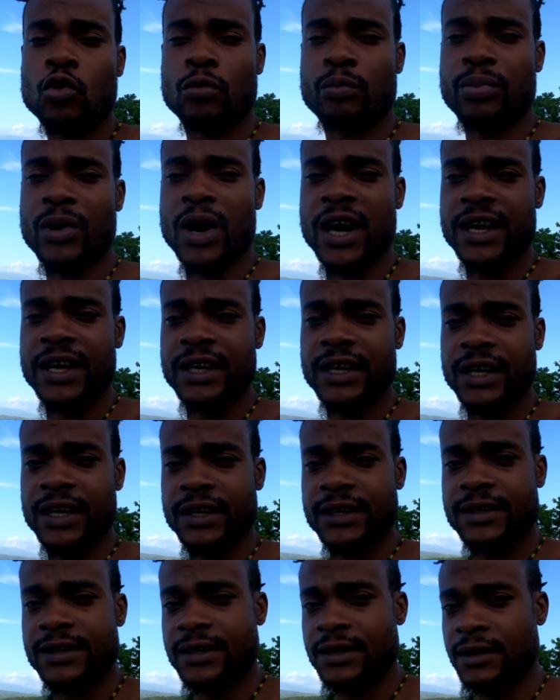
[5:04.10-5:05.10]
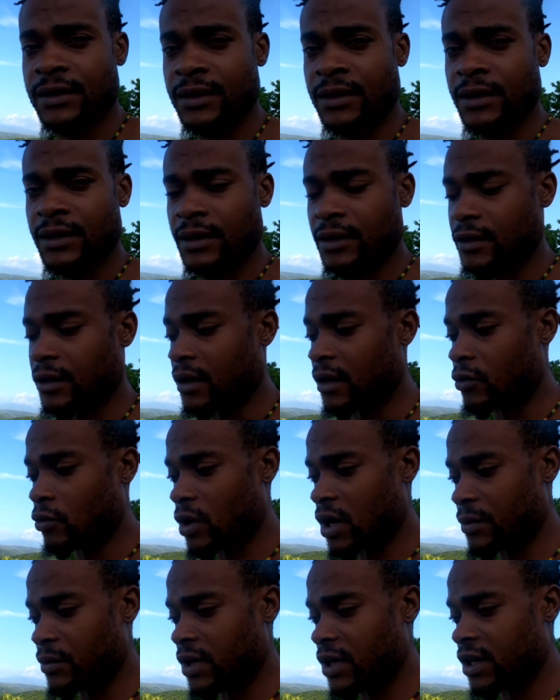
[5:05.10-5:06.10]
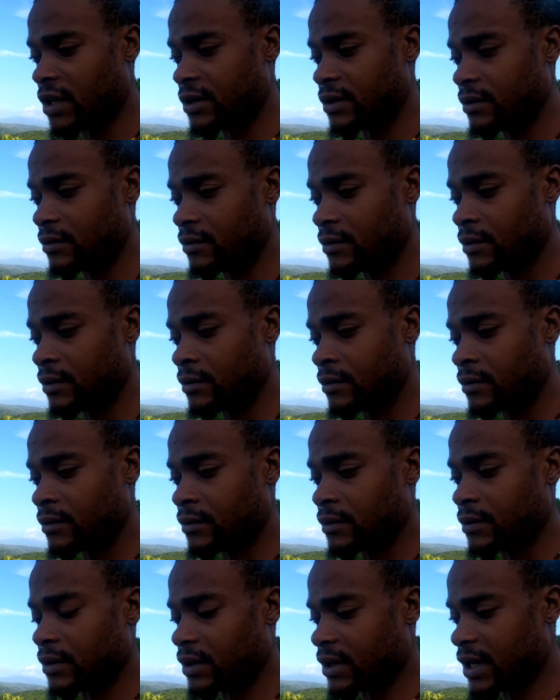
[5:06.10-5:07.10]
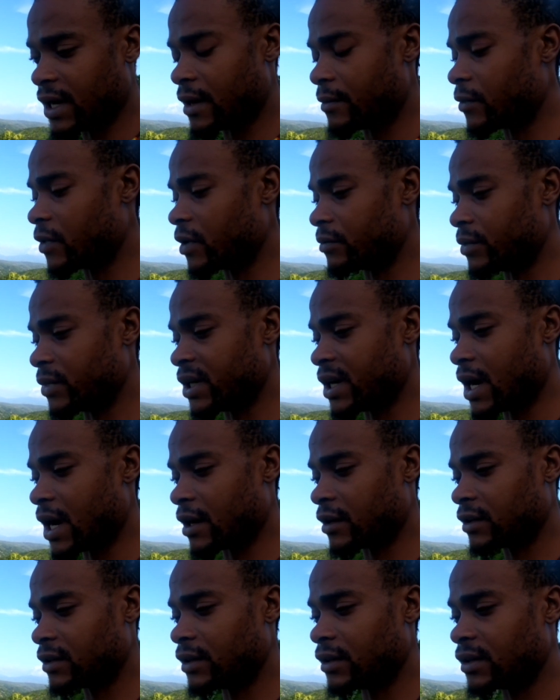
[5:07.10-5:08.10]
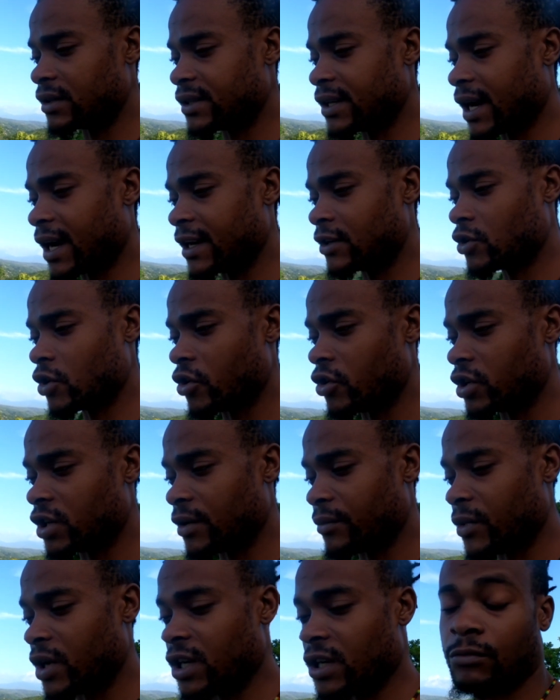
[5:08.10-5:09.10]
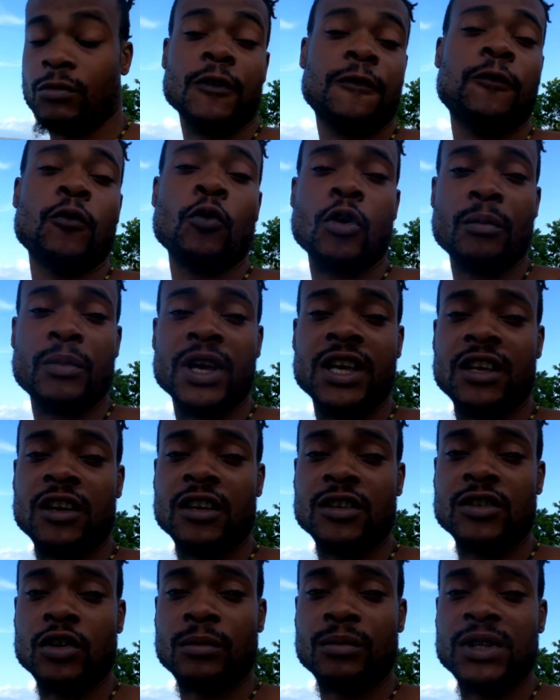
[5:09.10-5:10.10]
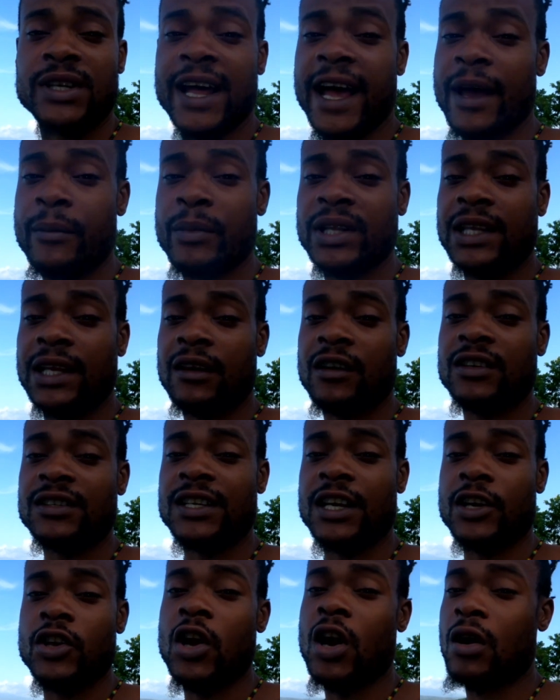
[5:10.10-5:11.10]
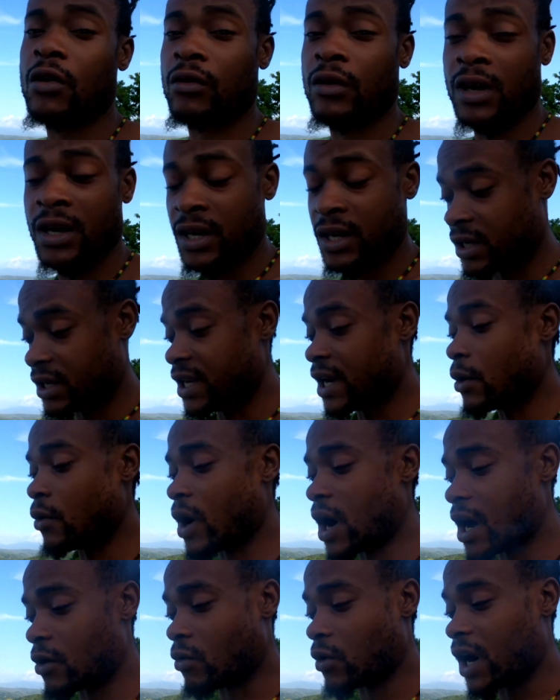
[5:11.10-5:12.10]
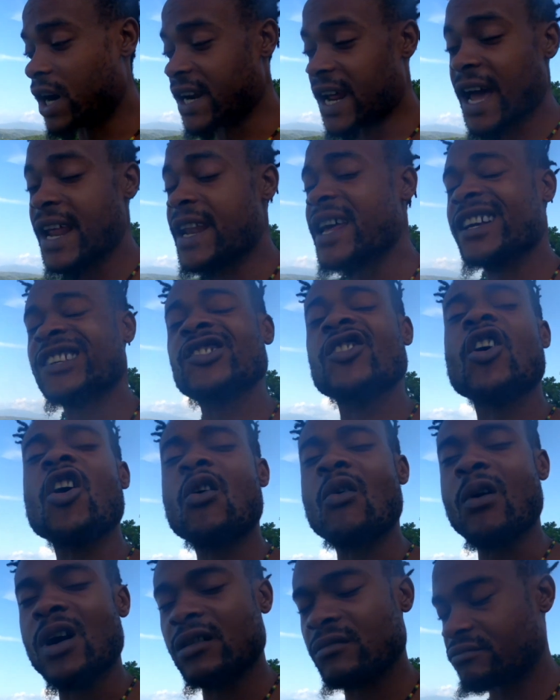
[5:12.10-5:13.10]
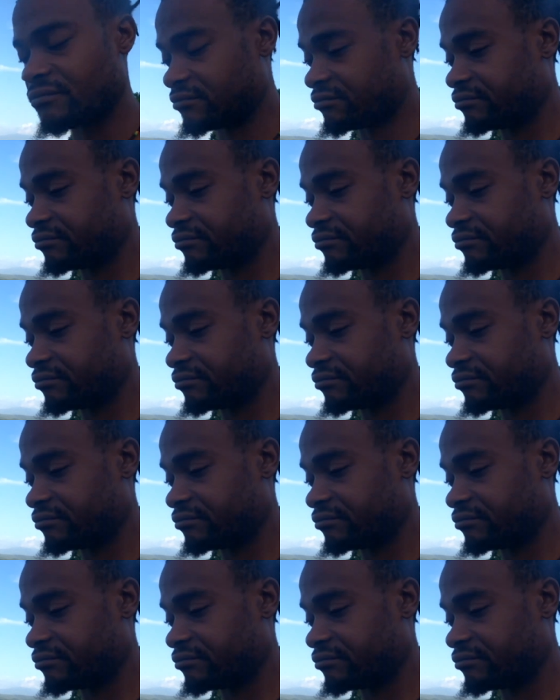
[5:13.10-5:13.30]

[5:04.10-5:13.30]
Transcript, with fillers: cook for yes you know what I mean yeah man, me now thirsty at 30 minutes. Before me give some time, me tell her say, yo, you are going the next hour